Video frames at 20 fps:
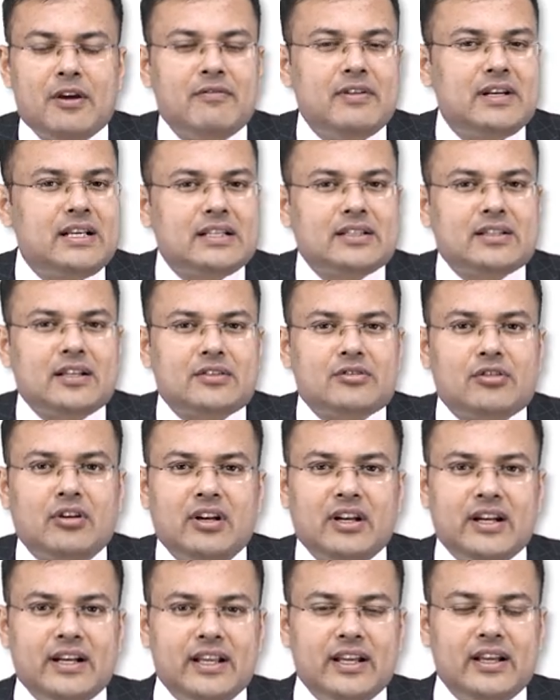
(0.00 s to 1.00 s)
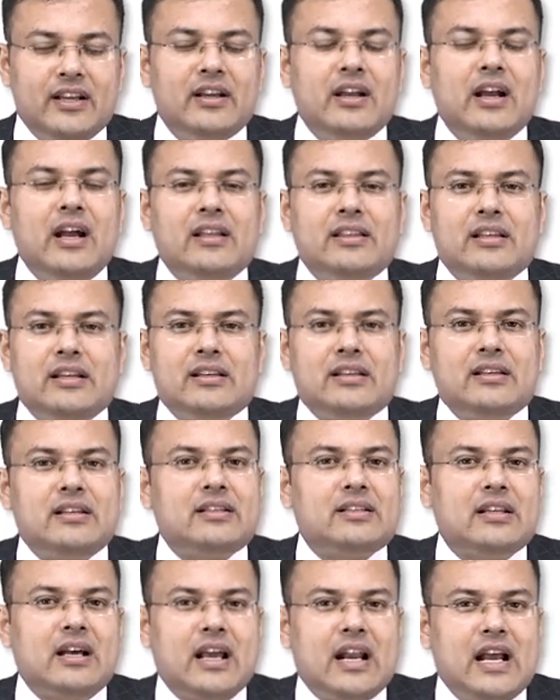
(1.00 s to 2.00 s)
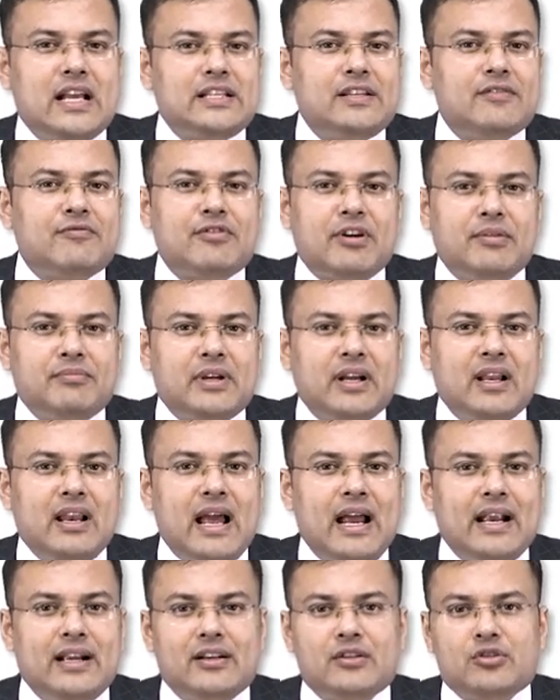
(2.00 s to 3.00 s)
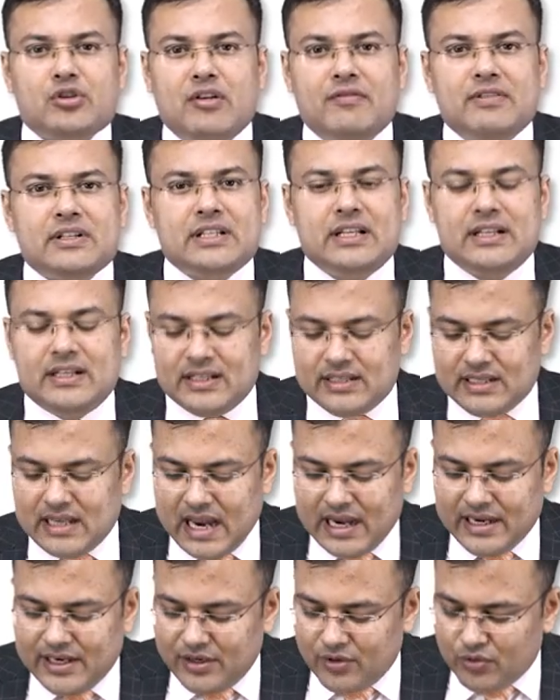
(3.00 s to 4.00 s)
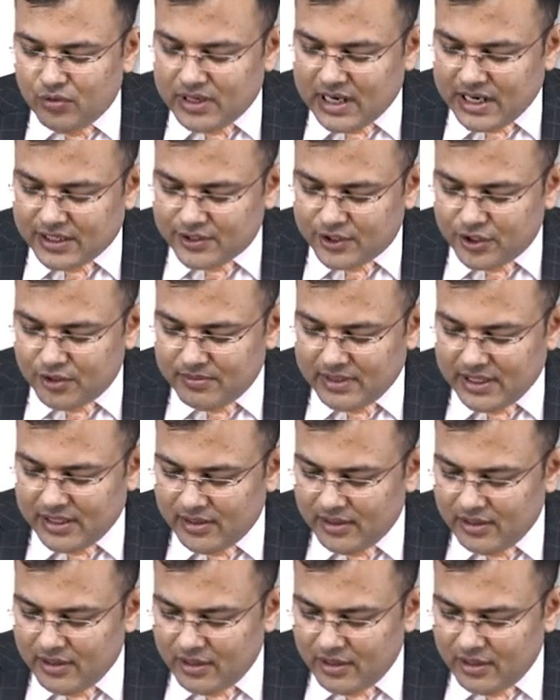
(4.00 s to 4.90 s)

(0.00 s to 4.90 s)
We discussed already that it is arising from the gland. So obviously it is adenocarcinoma.